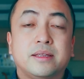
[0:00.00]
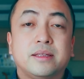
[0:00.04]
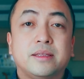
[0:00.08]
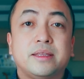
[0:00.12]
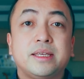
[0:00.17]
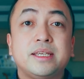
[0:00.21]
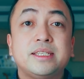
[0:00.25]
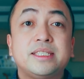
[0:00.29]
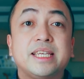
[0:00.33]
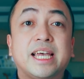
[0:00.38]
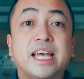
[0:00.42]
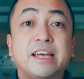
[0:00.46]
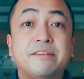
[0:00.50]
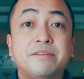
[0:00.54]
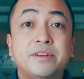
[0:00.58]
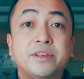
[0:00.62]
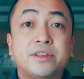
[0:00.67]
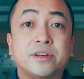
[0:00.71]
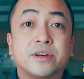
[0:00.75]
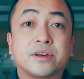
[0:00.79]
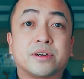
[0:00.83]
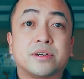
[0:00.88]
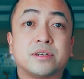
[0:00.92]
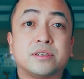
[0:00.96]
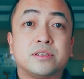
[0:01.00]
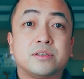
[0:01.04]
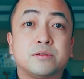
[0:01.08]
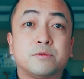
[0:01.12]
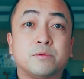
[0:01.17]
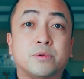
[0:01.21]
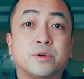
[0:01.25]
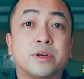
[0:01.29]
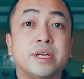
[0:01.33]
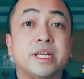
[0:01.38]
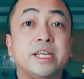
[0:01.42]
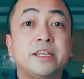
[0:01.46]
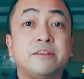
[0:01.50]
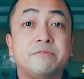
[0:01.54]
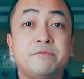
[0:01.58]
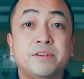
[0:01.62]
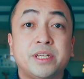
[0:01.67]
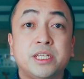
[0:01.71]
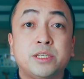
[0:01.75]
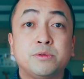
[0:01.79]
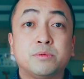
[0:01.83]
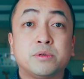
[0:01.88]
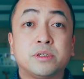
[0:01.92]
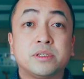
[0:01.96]
These avatars were
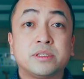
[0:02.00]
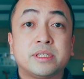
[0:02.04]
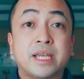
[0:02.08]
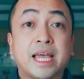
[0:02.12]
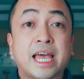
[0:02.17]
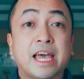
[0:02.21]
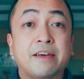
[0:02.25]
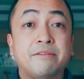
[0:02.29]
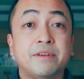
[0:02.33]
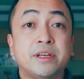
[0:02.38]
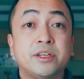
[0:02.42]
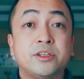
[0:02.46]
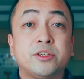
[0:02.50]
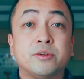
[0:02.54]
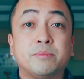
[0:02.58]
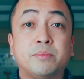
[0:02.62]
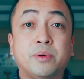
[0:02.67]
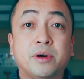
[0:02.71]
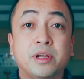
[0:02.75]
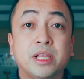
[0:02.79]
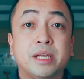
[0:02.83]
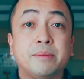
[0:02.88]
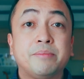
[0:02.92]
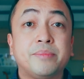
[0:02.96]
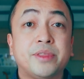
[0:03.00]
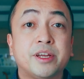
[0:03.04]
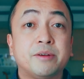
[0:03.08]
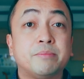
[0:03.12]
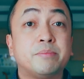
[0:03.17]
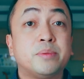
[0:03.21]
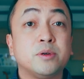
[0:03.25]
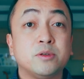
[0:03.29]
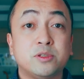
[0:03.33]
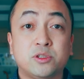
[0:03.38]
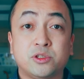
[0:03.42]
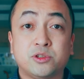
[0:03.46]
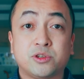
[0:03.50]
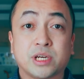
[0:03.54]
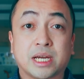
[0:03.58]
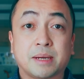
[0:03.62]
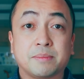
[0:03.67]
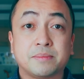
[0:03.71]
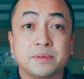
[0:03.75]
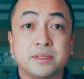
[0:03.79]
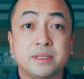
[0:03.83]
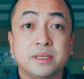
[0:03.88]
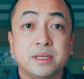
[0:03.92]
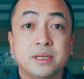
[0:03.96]
individuals having to pull up their
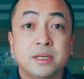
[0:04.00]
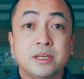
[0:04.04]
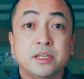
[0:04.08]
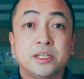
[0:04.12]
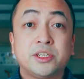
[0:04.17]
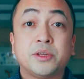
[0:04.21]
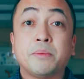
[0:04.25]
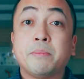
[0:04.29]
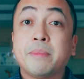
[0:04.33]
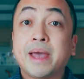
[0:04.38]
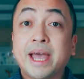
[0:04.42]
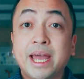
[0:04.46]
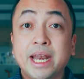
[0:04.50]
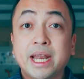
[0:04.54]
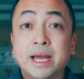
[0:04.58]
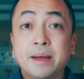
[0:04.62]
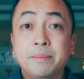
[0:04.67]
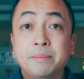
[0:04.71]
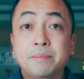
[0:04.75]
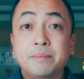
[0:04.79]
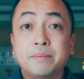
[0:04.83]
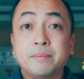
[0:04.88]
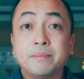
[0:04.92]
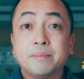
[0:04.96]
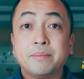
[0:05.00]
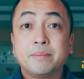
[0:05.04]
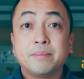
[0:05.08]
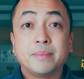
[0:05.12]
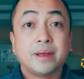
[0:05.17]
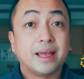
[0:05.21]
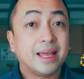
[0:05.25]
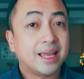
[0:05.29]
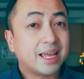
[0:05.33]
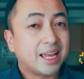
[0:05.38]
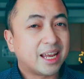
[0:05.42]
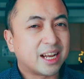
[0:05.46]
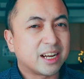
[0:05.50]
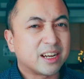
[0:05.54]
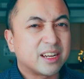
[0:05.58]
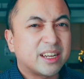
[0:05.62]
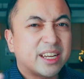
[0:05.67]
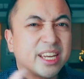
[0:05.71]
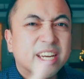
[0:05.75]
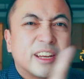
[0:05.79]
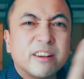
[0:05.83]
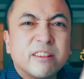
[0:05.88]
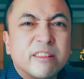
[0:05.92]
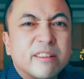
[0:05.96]
bootstraps to man up and
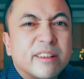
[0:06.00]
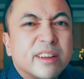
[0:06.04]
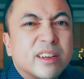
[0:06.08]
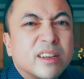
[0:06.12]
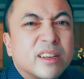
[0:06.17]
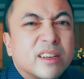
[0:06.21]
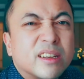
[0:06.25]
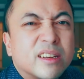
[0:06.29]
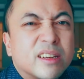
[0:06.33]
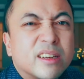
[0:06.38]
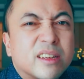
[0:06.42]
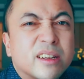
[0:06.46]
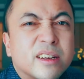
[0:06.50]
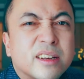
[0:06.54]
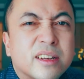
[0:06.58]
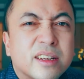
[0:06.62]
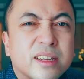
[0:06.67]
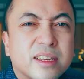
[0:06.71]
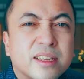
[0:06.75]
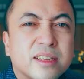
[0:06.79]
get her done.